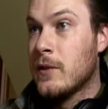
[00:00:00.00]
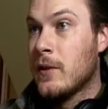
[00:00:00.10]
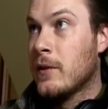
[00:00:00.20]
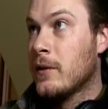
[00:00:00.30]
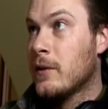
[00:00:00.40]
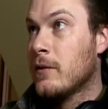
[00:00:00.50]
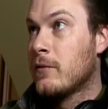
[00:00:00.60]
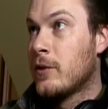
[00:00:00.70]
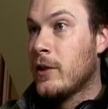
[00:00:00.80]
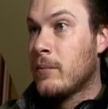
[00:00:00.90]
on the
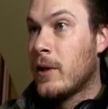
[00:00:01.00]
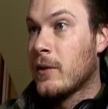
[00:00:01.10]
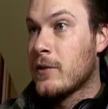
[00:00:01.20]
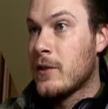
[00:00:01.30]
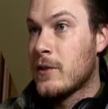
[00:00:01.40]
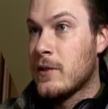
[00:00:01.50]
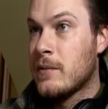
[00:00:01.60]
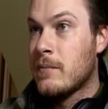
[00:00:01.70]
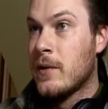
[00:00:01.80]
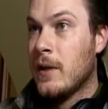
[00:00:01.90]
Freak barrel
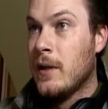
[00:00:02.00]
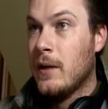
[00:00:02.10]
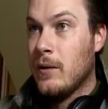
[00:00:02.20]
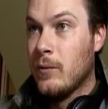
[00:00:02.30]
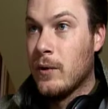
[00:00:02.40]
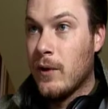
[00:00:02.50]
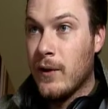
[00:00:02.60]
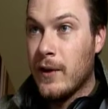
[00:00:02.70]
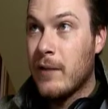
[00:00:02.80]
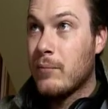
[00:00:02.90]
system, where
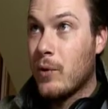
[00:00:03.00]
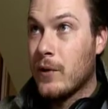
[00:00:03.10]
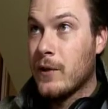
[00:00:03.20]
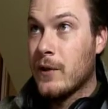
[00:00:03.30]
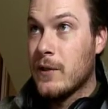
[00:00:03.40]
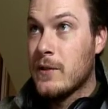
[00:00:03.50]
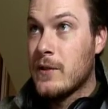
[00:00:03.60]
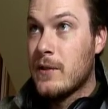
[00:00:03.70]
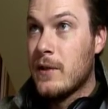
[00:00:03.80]
all that porting is,